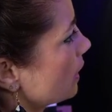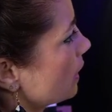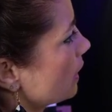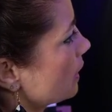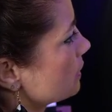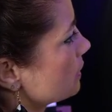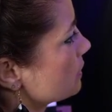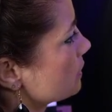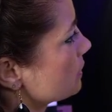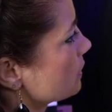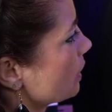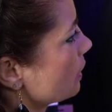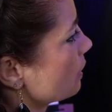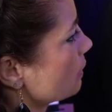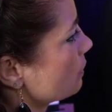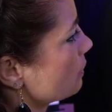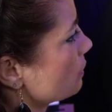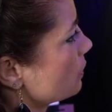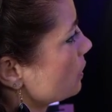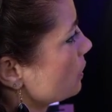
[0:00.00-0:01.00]
And
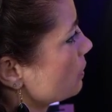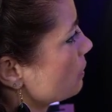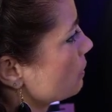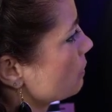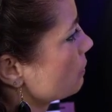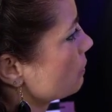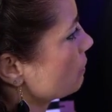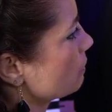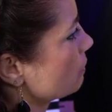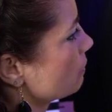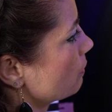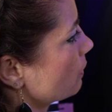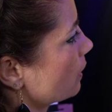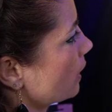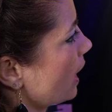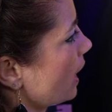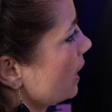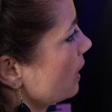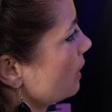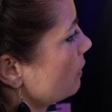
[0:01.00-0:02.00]
so you
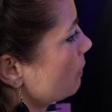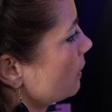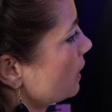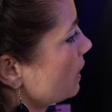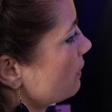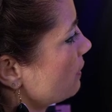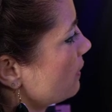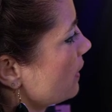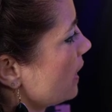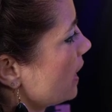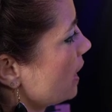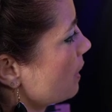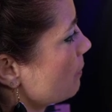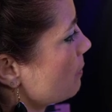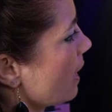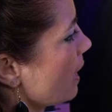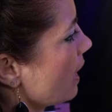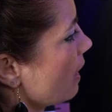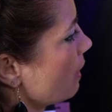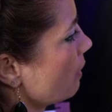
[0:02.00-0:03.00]
kind of want to think
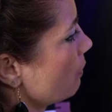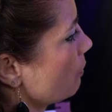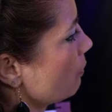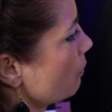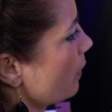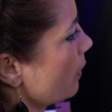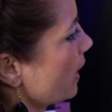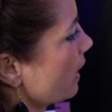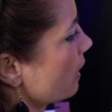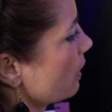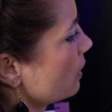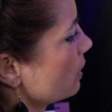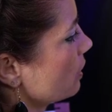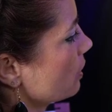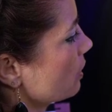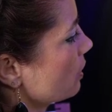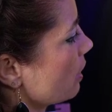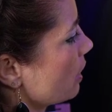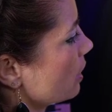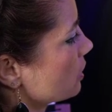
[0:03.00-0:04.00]
about where
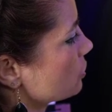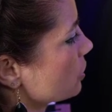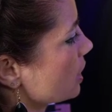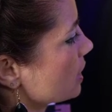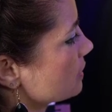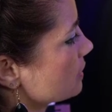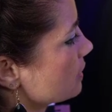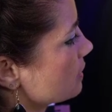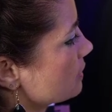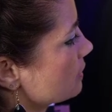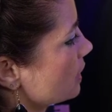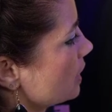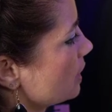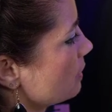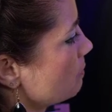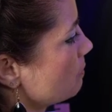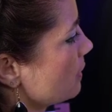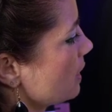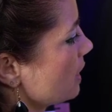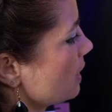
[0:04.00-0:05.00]
your contrast is going to
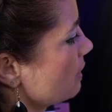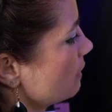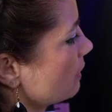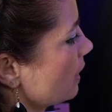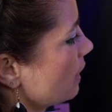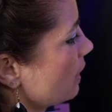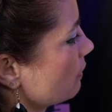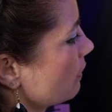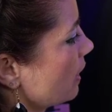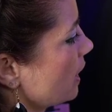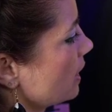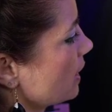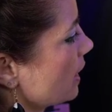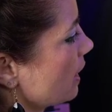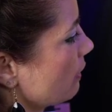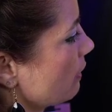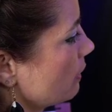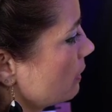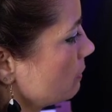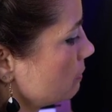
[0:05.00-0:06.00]
be. Like right
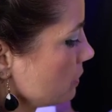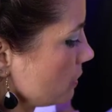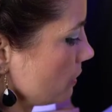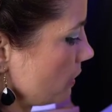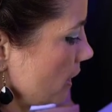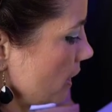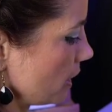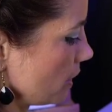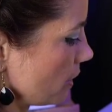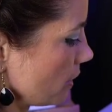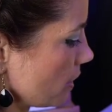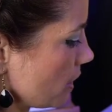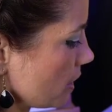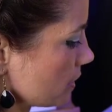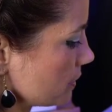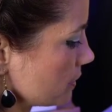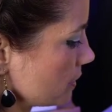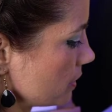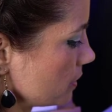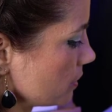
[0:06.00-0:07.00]
now, I'm doing it
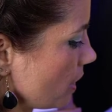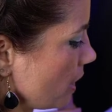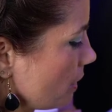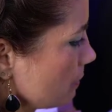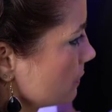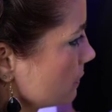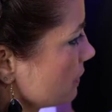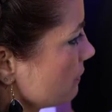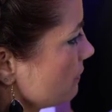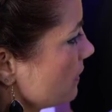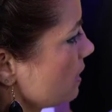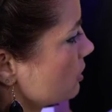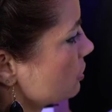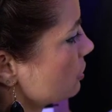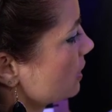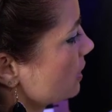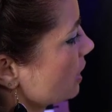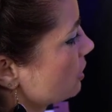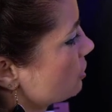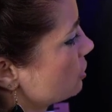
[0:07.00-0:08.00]
across the tops of each
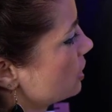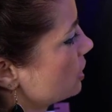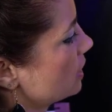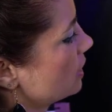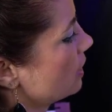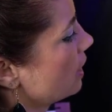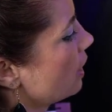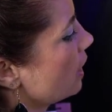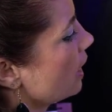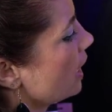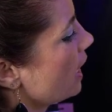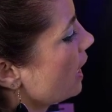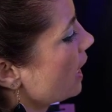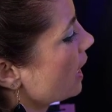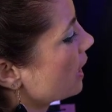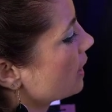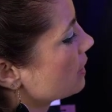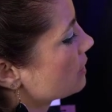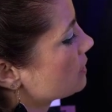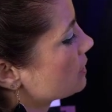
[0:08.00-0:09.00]
section,
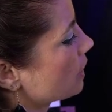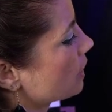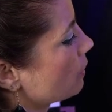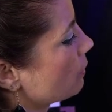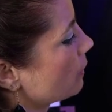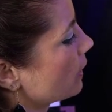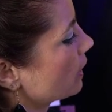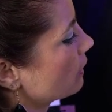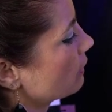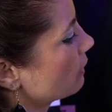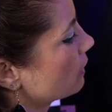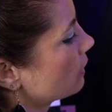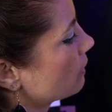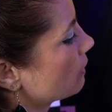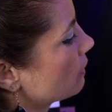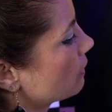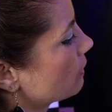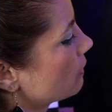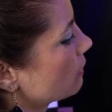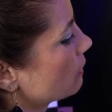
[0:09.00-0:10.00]
and it's a quick
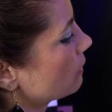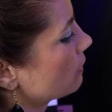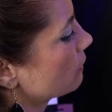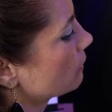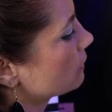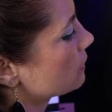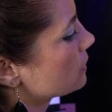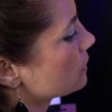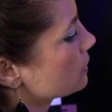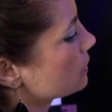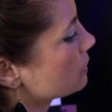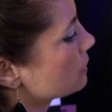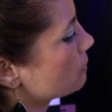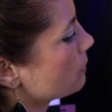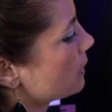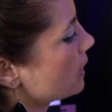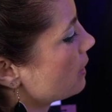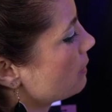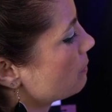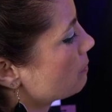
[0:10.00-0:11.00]
little
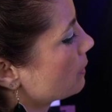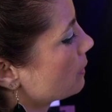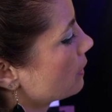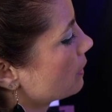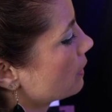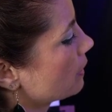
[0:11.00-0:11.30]
sweep